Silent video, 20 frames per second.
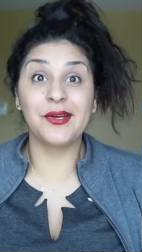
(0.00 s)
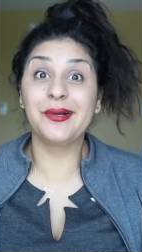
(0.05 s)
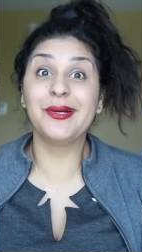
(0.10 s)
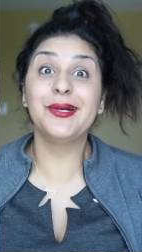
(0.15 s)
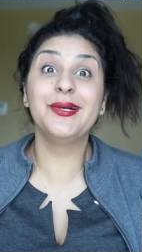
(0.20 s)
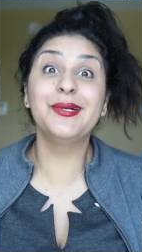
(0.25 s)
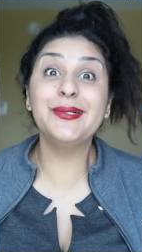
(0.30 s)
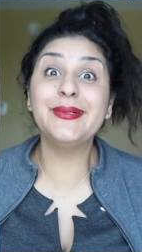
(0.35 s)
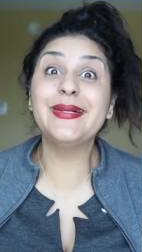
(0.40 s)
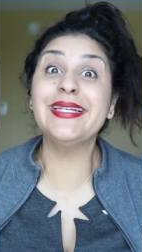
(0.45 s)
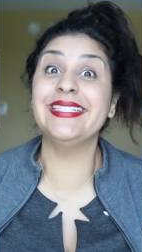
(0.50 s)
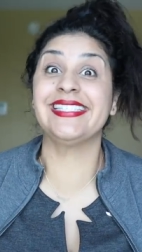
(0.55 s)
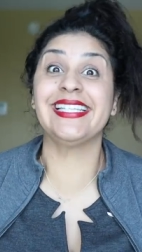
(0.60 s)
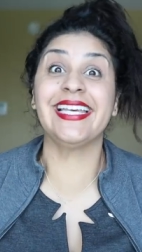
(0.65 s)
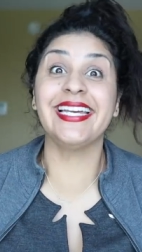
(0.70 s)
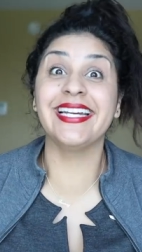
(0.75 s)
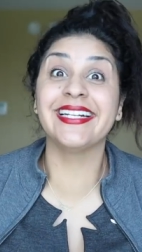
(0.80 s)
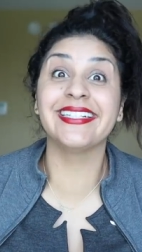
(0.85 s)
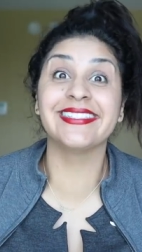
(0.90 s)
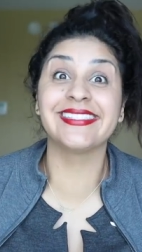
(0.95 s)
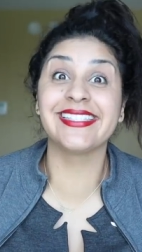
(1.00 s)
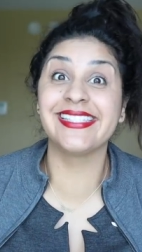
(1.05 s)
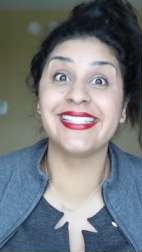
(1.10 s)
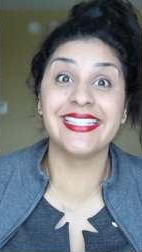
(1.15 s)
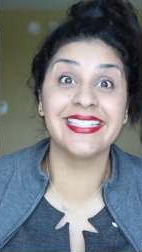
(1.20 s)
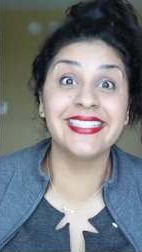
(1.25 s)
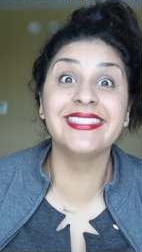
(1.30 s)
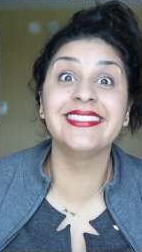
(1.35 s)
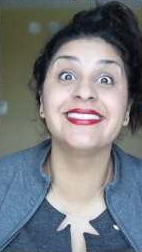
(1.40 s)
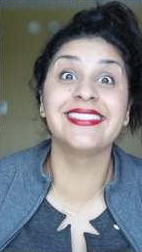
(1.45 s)
So who is here
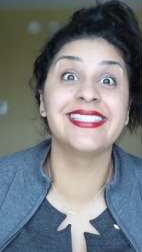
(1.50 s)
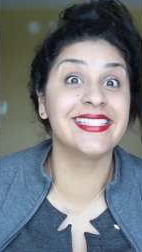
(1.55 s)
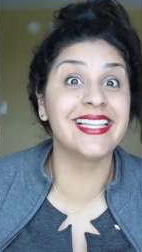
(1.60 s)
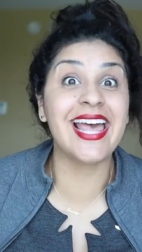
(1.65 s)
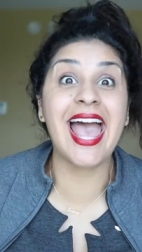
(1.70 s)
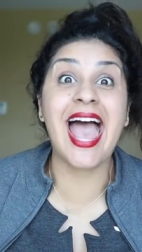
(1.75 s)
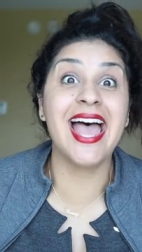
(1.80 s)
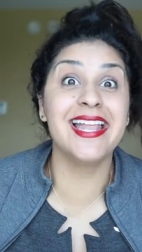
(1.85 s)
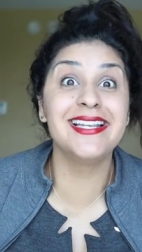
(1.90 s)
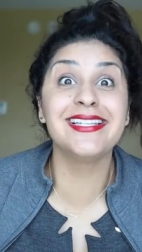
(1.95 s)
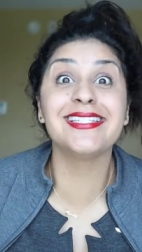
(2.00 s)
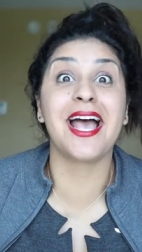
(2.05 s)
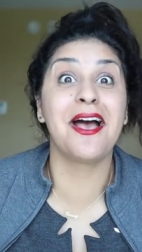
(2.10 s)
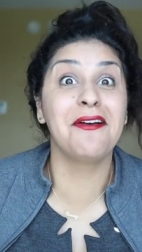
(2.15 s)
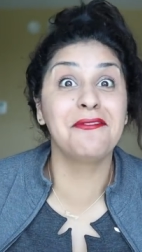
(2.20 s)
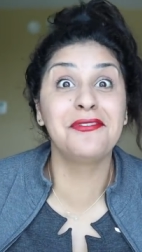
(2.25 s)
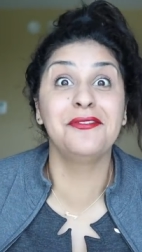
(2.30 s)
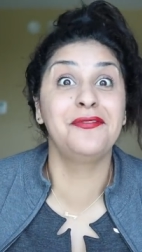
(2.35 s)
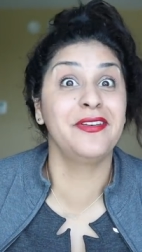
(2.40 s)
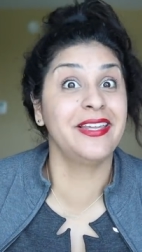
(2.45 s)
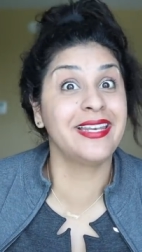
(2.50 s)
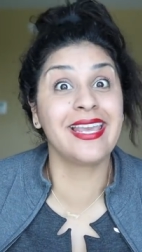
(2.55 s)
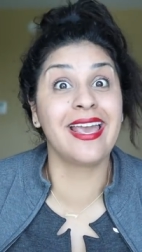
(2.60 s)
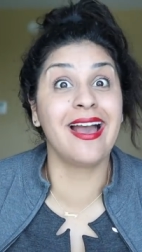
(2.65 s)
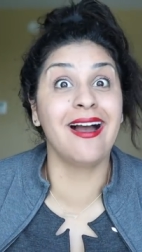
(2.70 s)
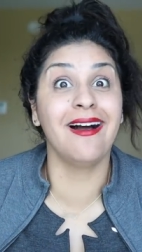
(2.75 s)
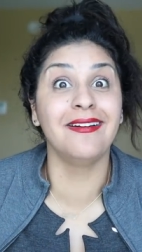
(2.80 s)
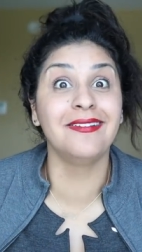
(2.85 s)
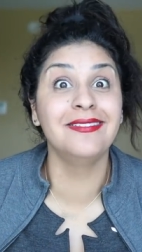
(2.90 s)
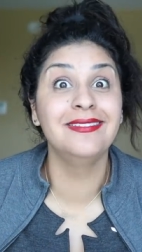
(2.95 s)
still till the end of the
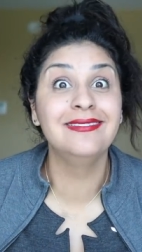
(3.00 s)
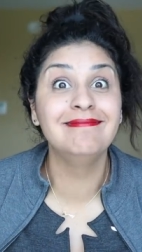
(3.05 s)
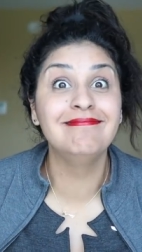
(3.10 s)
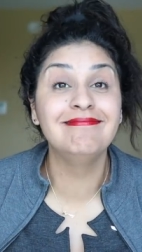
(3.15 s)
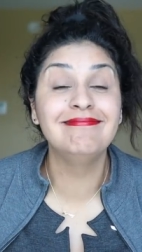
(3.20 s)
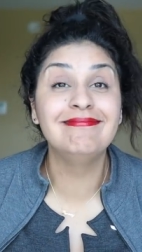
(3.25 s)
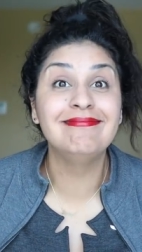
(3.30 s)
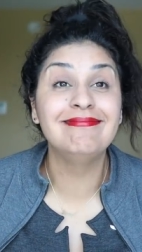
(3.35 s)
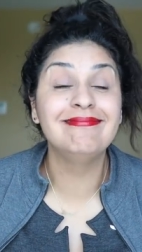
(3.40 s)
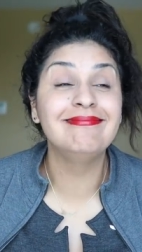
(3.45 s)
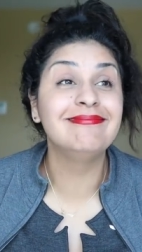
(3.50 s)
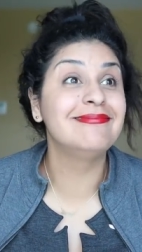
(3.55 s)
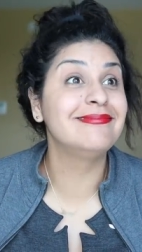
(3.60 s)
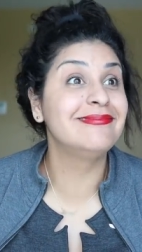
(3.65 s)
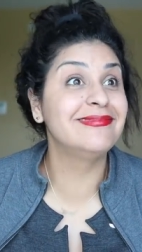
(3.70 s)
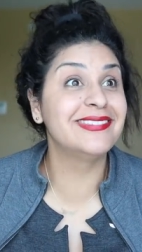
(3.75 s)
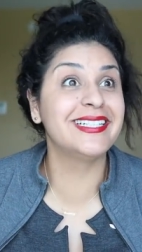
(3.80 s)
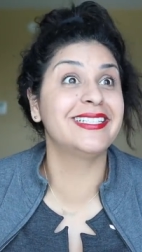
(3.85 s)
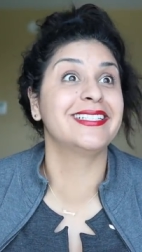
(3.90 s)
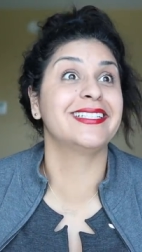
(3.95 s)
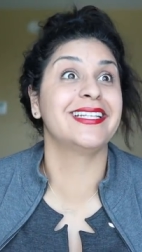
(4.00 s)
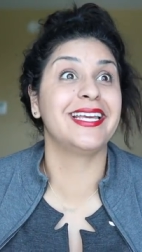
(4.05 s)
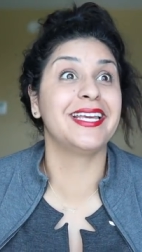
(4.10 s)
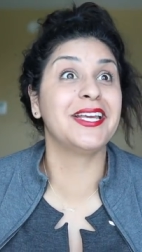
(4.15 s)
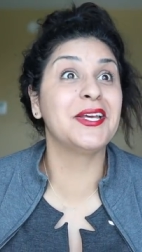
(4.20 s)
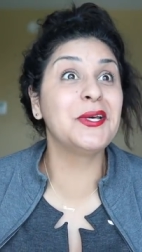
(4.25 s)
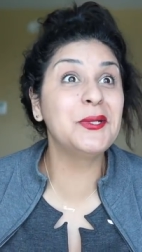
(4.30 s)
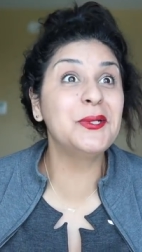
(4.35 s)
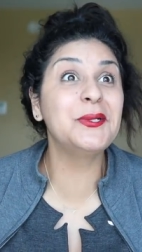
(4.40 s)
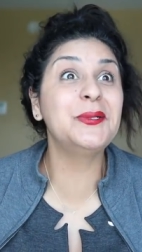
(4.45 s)
video?
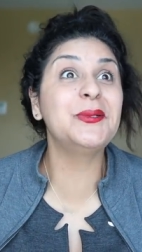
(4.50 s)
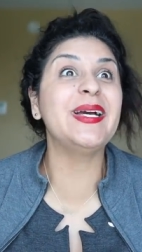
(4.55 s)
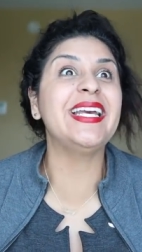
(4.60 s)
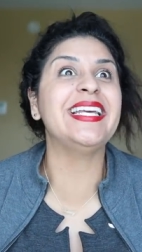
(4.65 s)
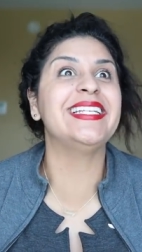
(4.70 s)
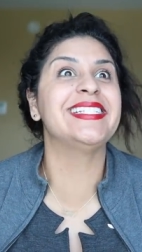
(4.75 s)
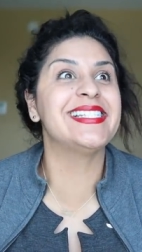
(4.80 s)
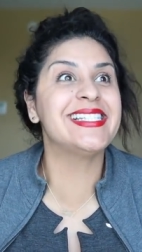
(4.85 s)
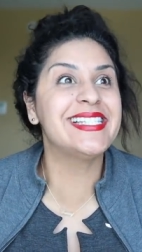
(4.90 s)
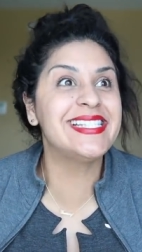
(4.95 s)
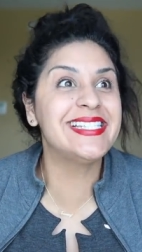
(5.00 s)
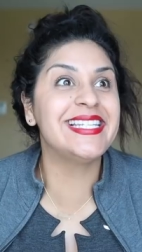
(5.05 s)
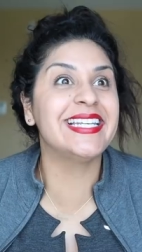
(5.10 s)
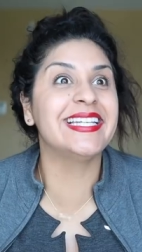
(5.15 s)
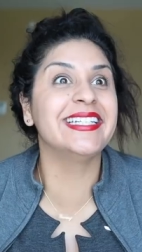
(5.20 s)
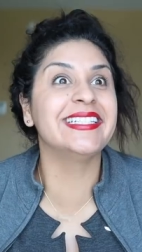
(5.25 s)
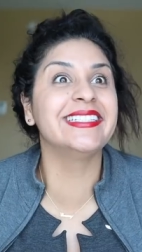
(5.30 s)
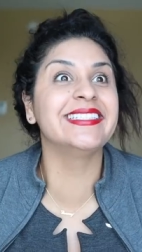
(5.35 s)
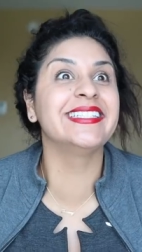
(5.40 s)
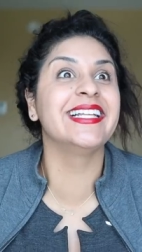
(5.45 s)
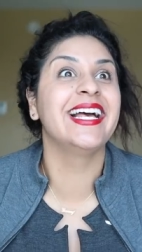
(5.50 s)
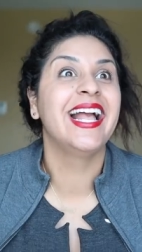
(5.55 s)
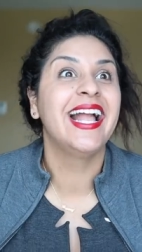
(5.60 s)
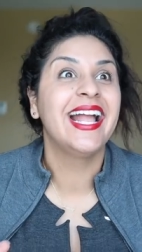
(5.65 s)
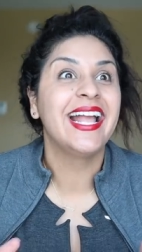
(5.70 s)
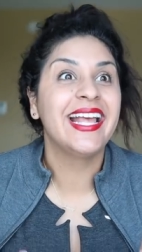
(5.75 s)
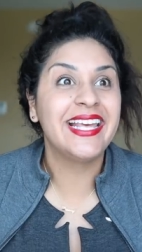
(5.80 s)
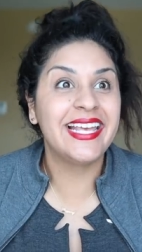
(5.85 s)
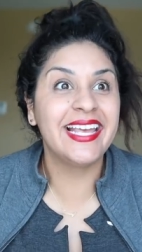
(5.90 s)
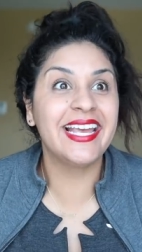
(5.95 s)
Really, who is still
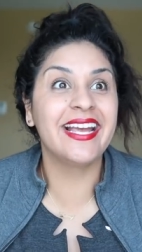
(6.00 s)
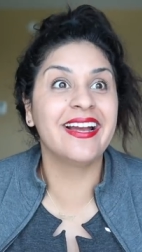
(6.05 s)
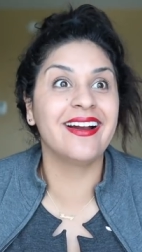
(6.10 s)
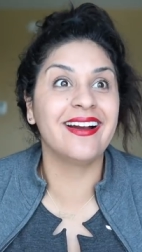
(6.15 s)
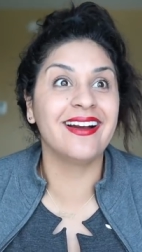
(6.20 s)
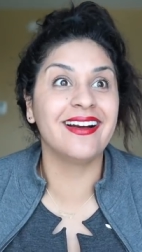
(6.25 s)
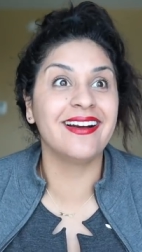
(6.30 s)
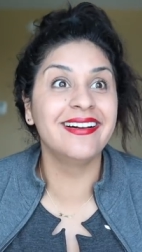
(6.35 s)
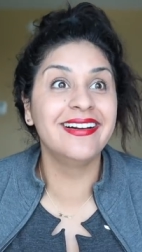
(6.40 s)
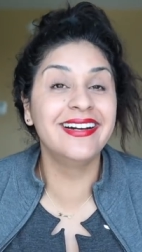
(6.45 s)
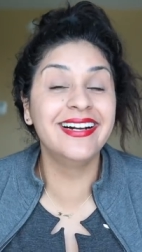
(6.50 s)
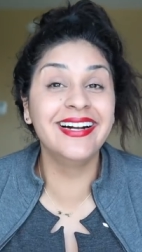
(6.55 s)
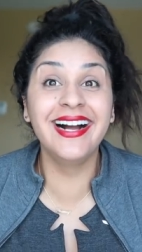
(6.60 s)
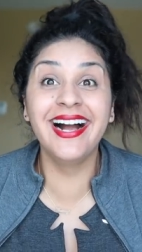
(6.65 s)
here?